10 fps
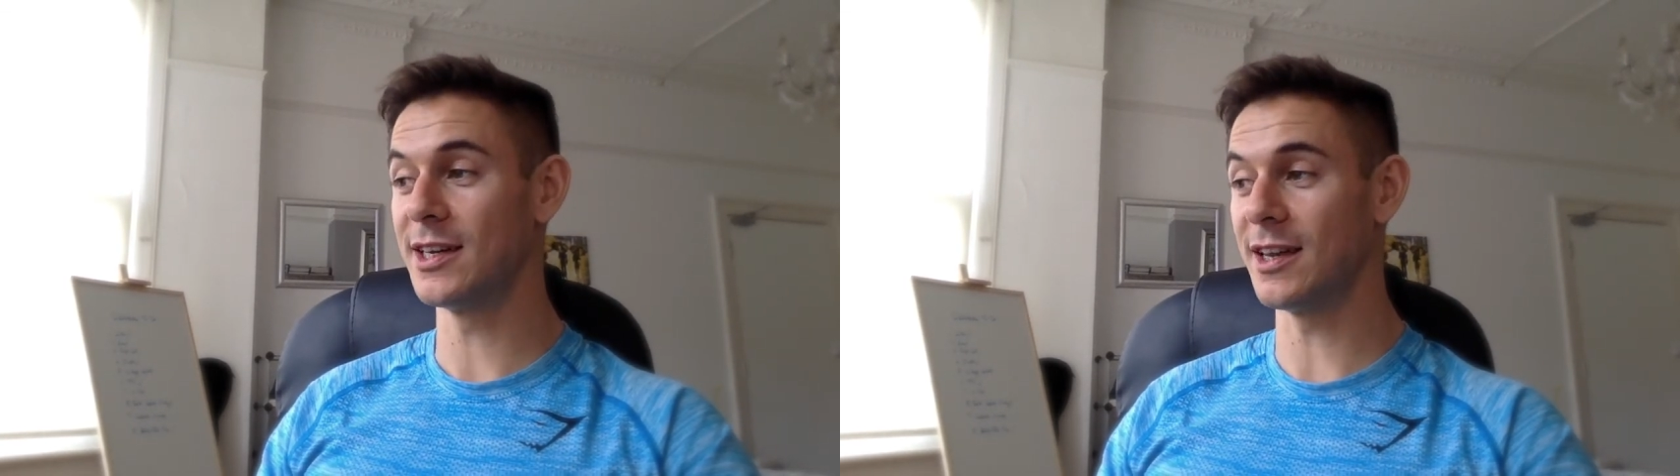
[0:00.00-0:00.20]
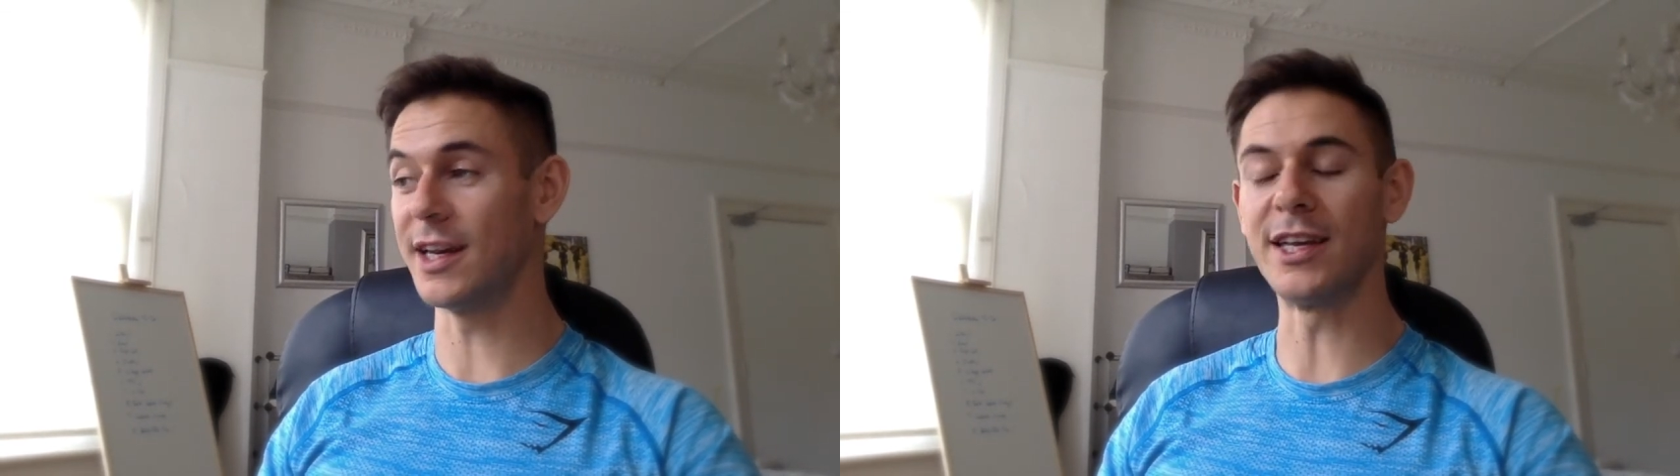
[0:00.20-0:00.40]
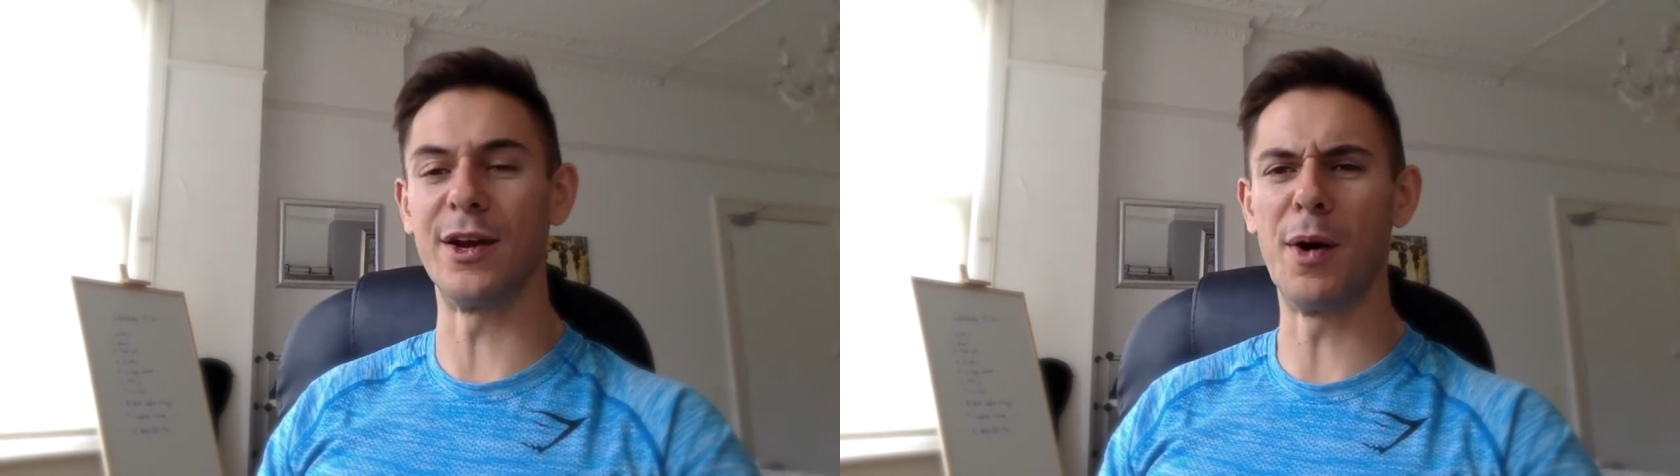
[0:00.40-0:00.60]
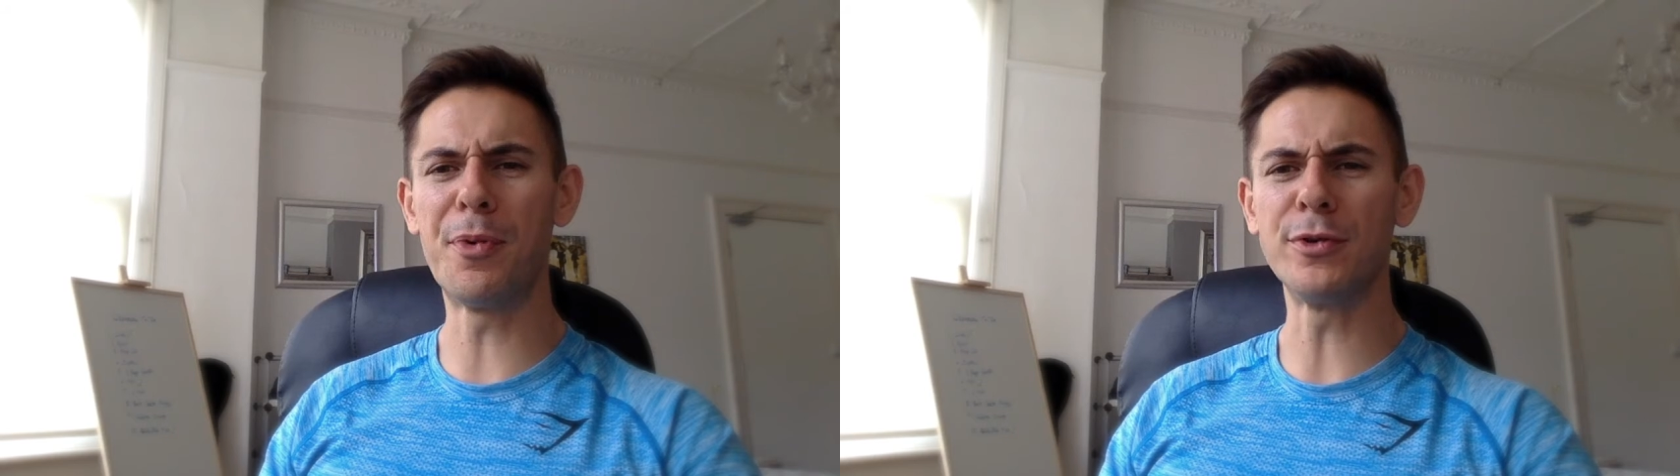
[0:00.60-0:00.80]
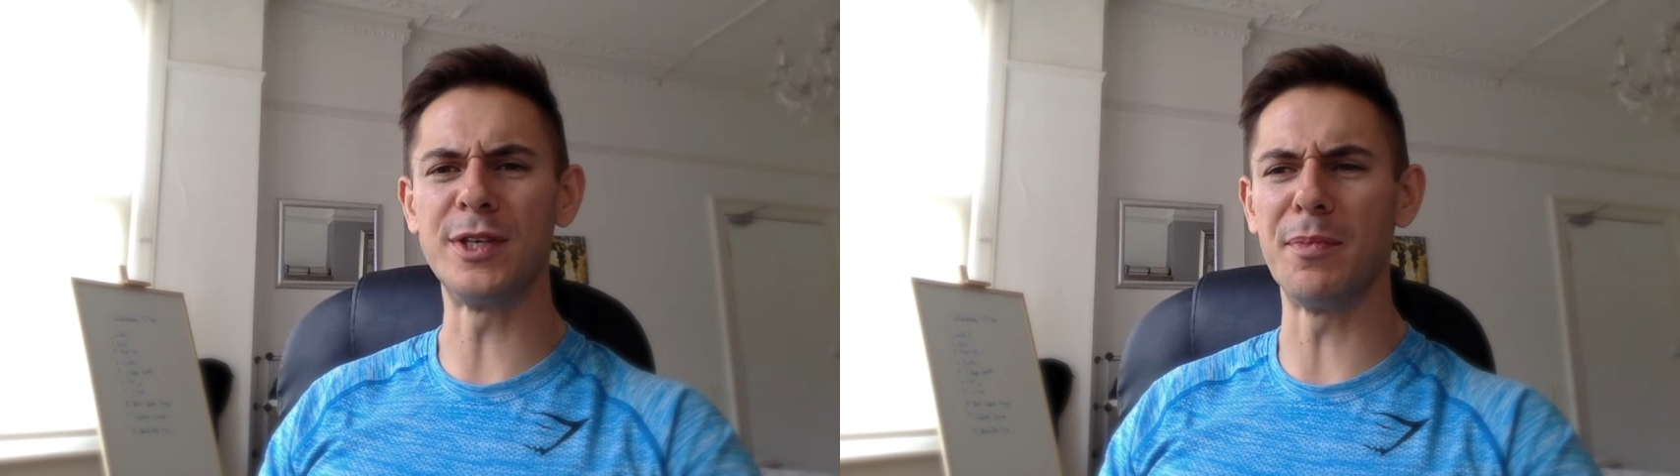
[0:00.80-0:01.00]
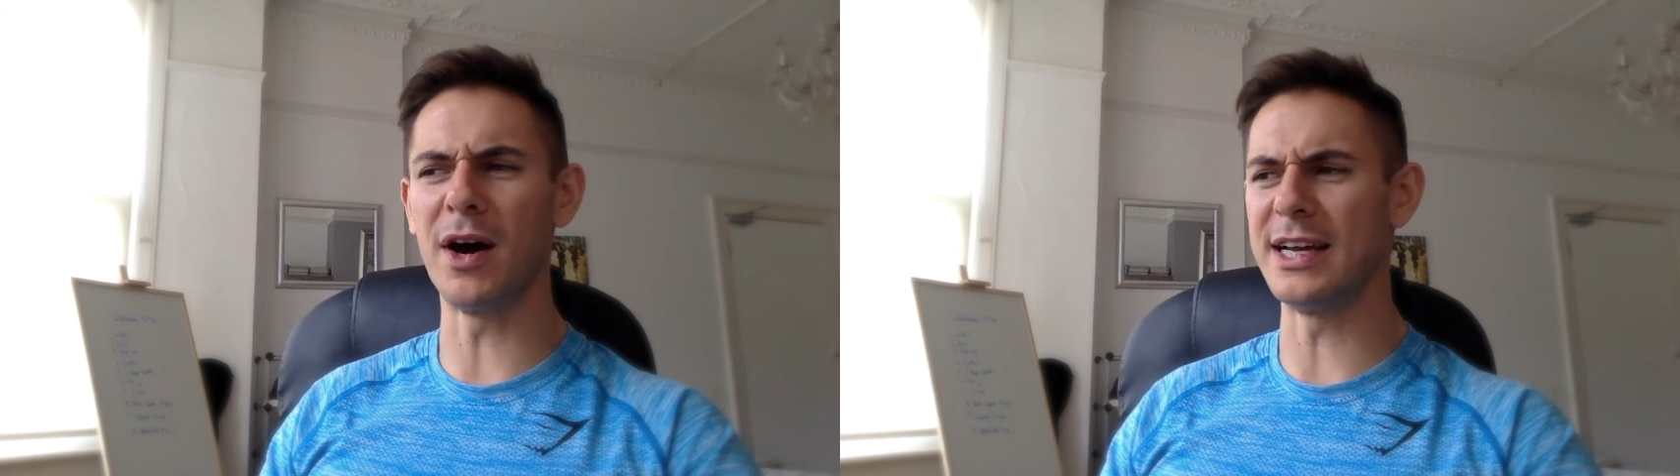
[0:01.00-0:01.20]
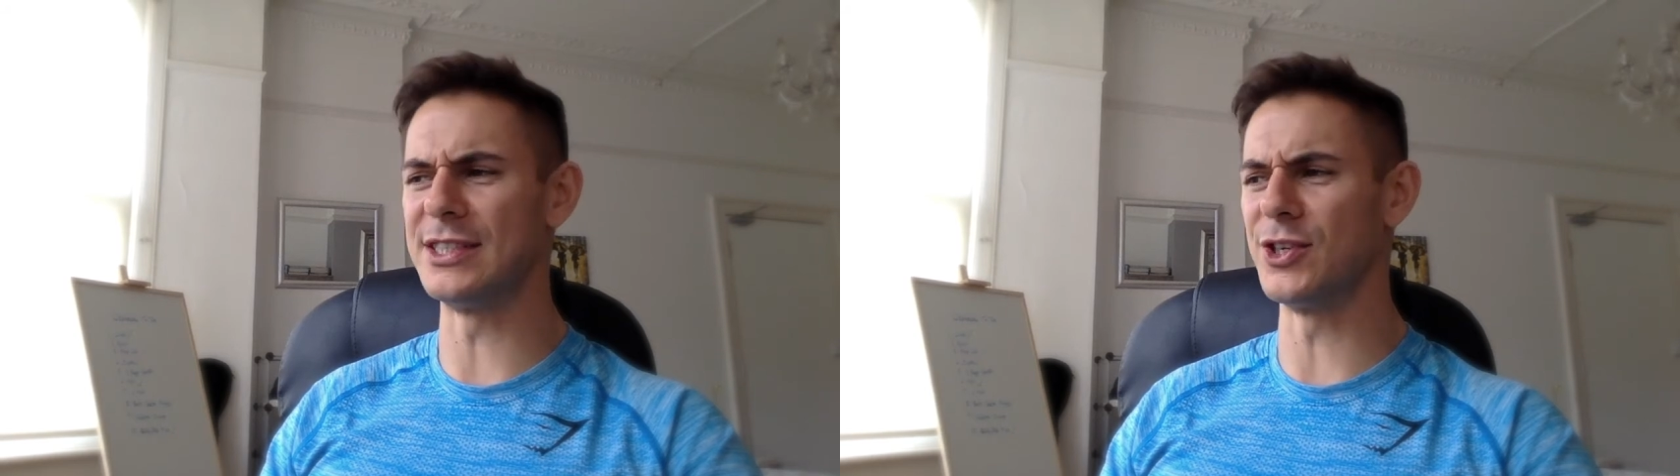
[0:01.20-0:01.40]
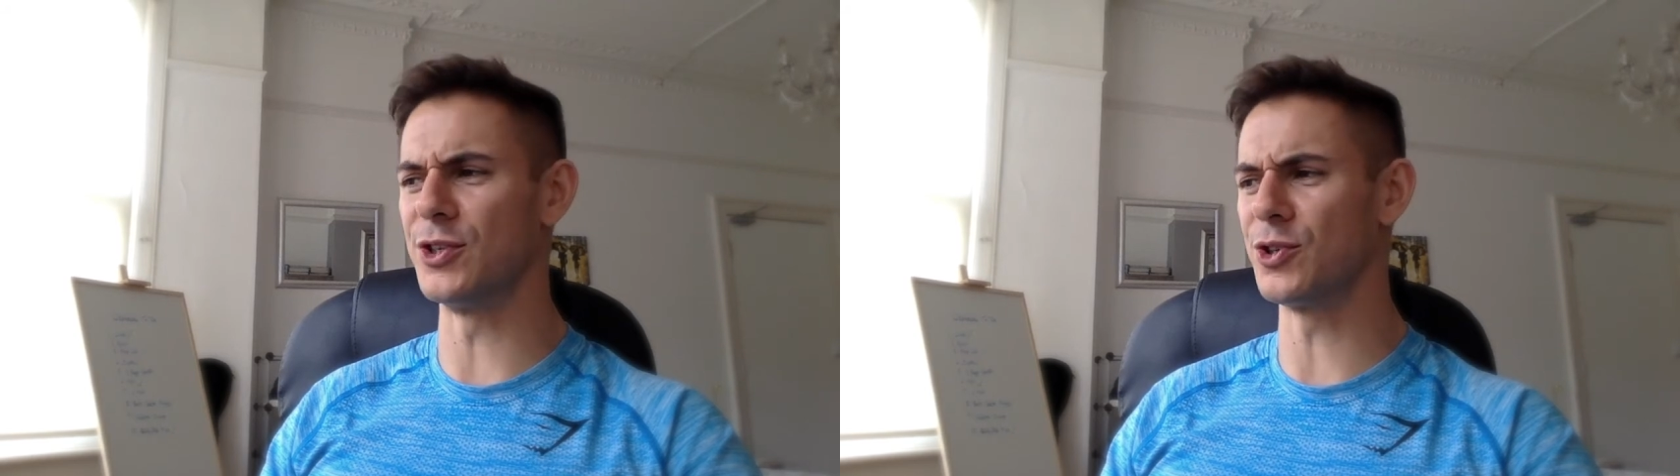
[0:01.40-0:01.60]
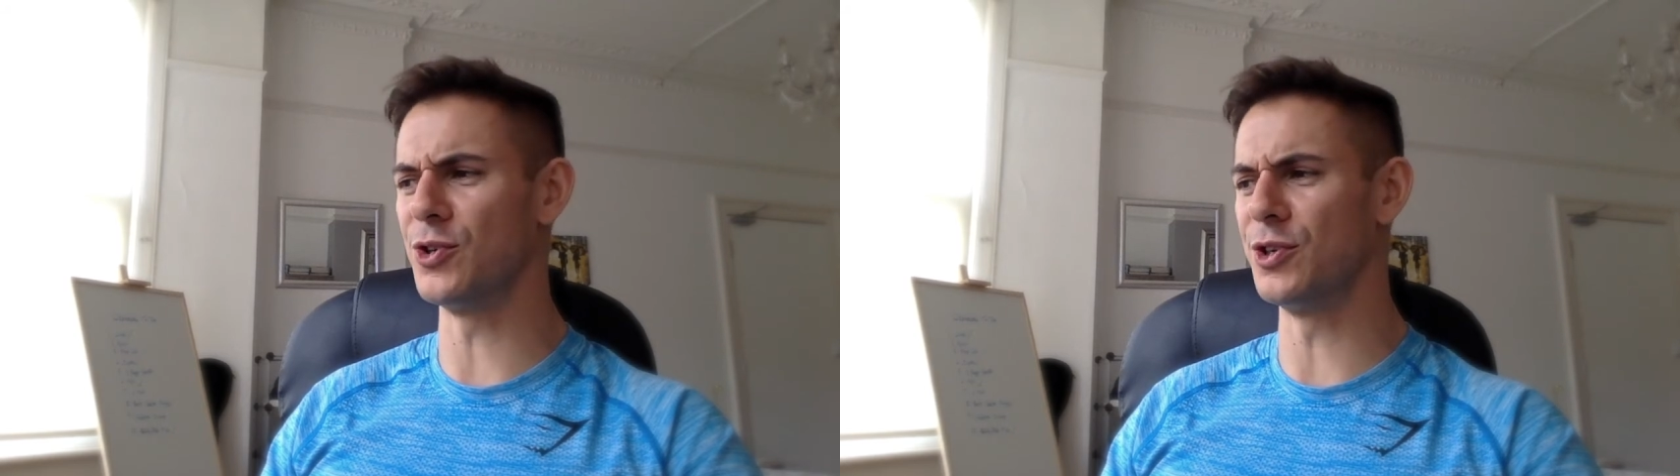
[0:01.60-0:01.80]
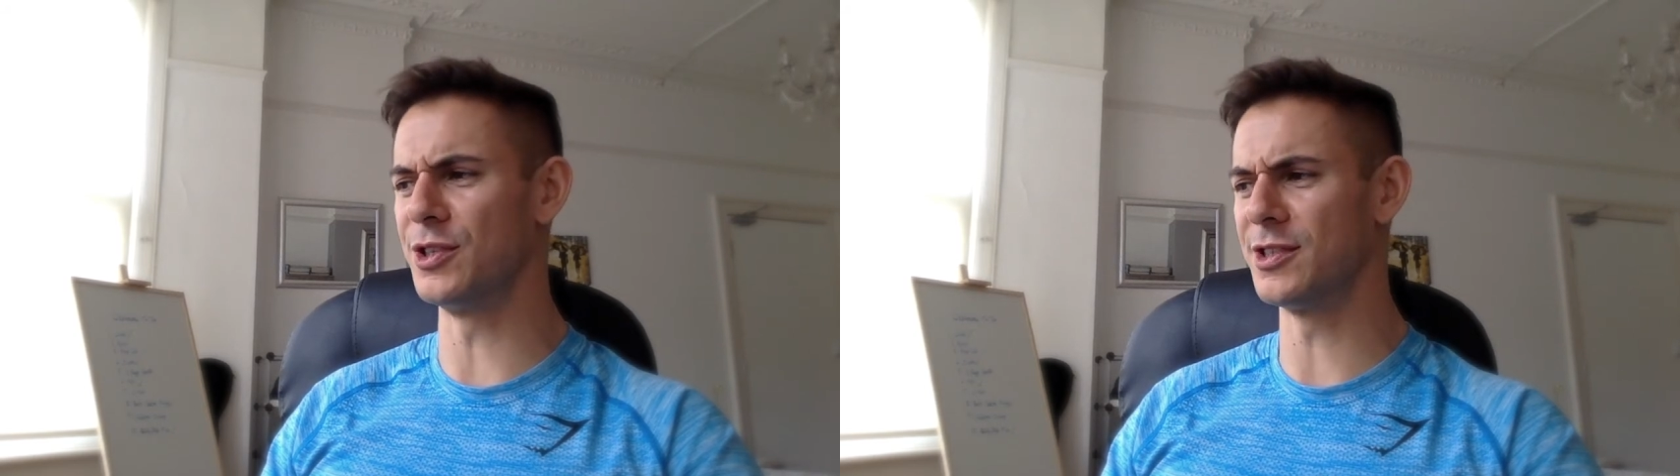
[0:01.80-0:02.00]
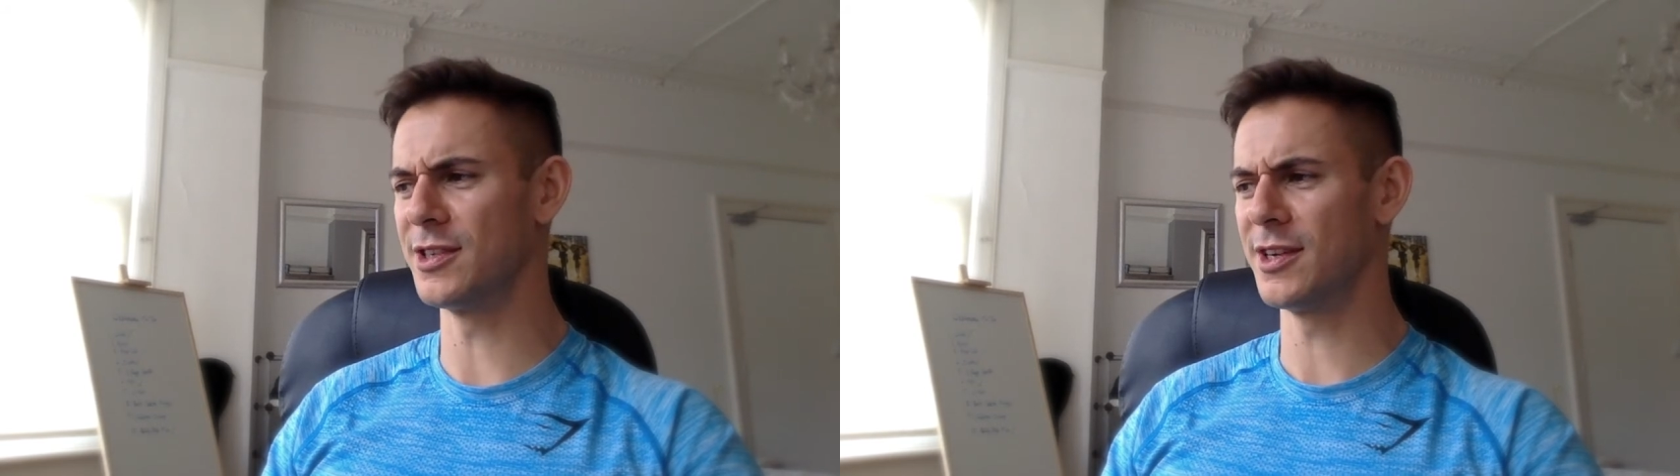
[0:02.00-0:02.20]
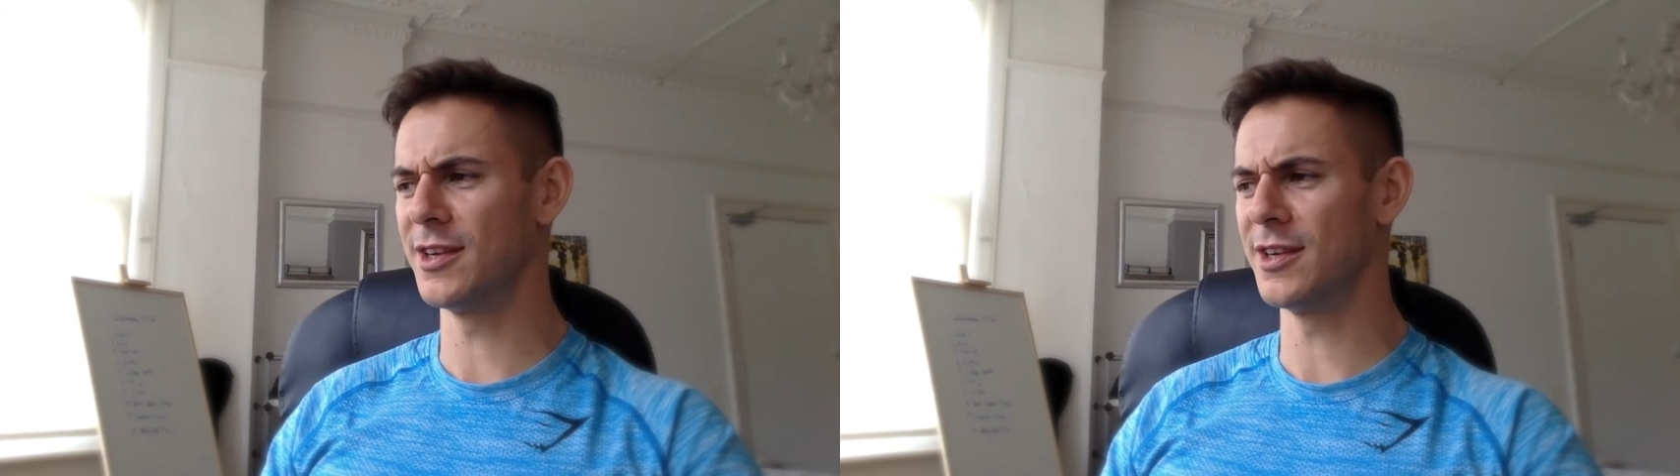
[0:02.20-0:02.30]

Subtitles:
Like, a protein bar isn't as good as,